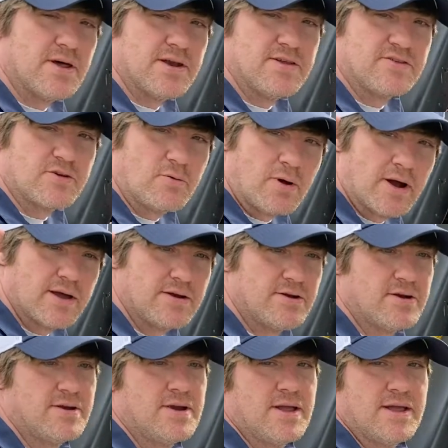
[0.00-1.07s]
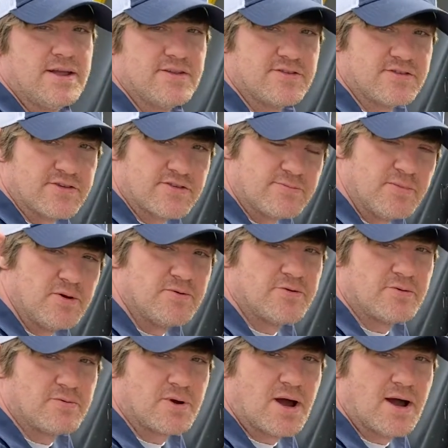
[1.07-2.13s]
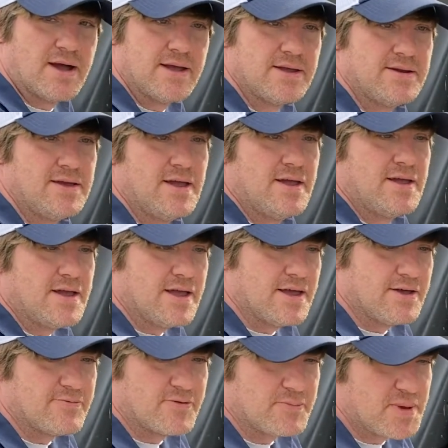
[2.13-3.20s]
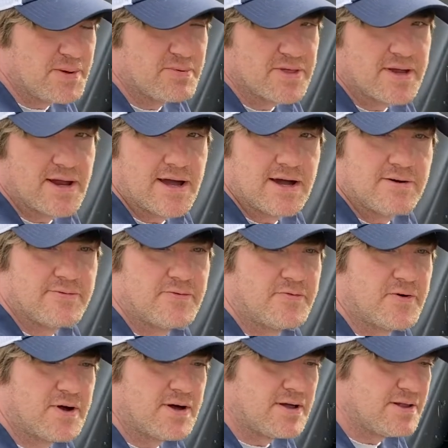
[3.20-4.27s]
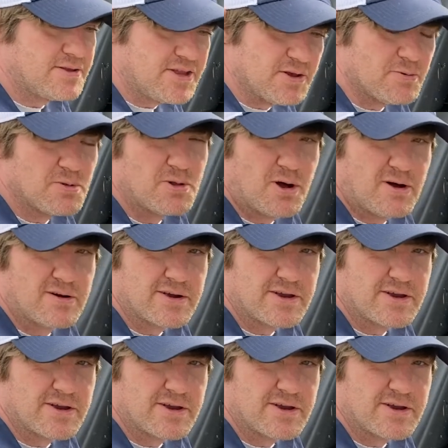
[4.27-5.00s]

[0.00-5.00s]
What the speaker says: it's quieter, it's a smoother ride, and for people that have long